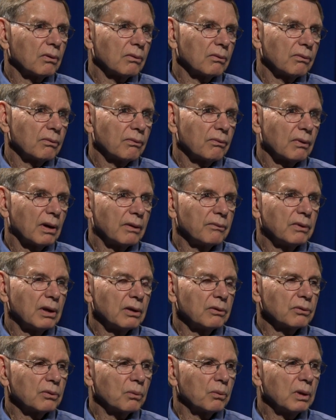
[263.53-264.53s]
5
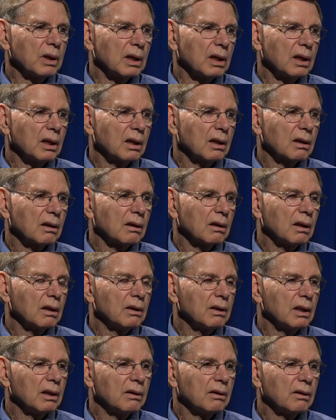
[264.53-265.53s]
days a week.
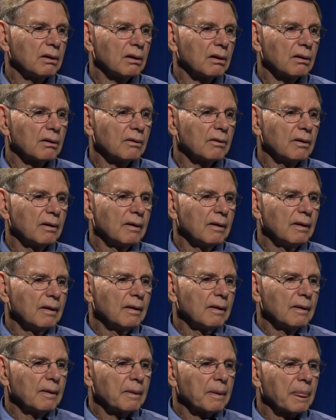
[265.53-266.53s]
And then
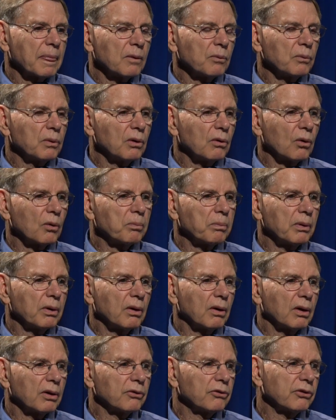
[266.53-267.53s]
we're
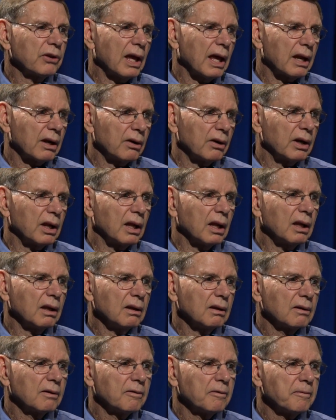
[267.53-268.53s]
open on Saturday
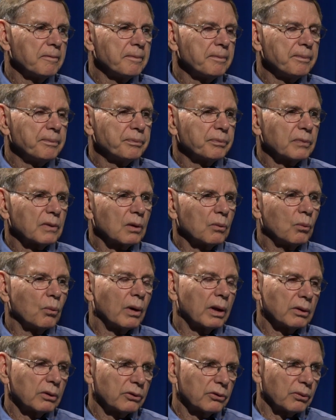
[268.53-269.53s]

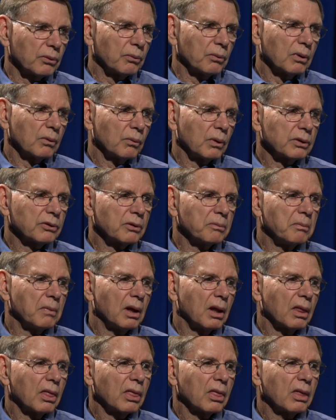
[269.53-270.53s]
once a
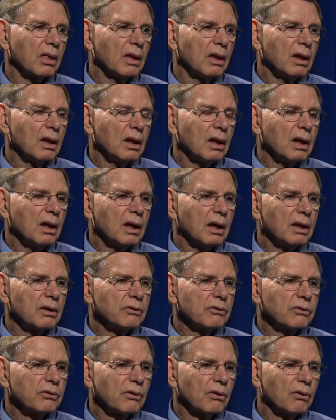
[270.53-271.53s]
month.
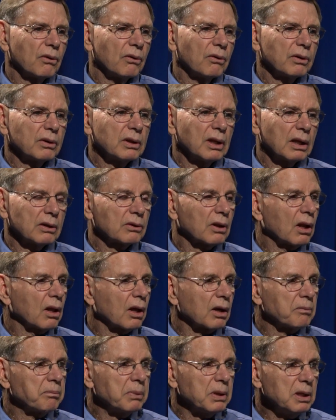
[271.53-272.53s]
And so it takes a
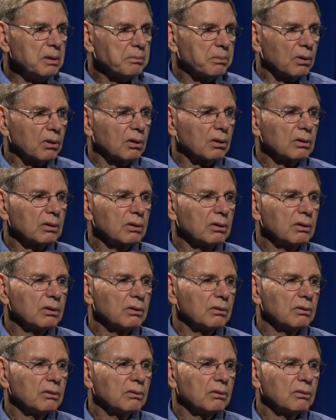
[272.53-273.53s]
lot of people
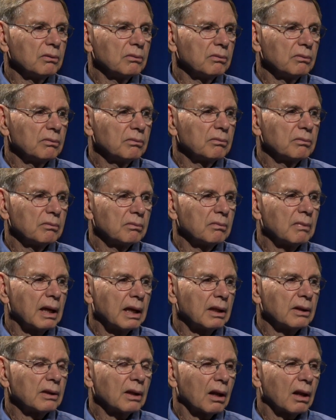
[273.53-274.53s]
to
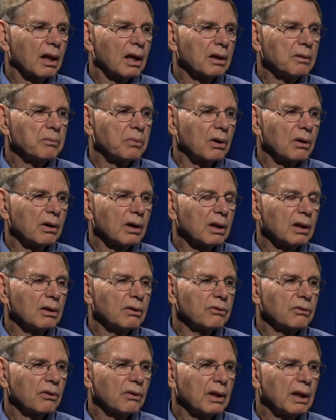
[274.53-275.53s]
man the library.
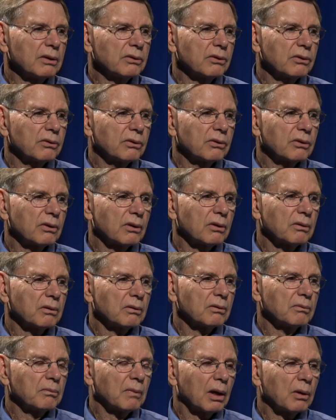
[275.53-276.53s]
And so that's,
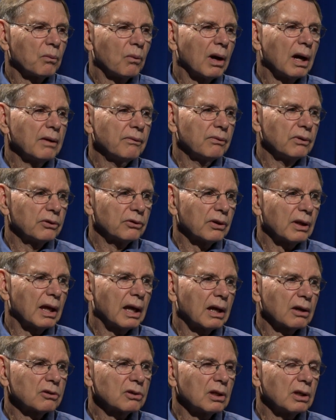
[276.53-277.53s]
my wife is
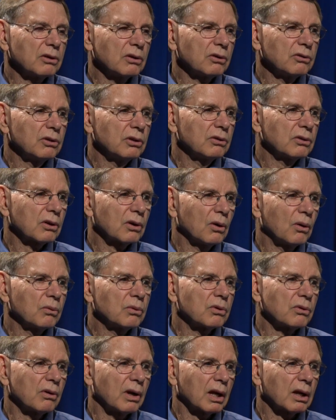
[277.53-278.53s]
actually, she's a
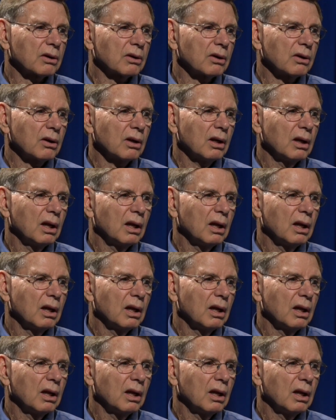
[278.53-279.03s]
co-director,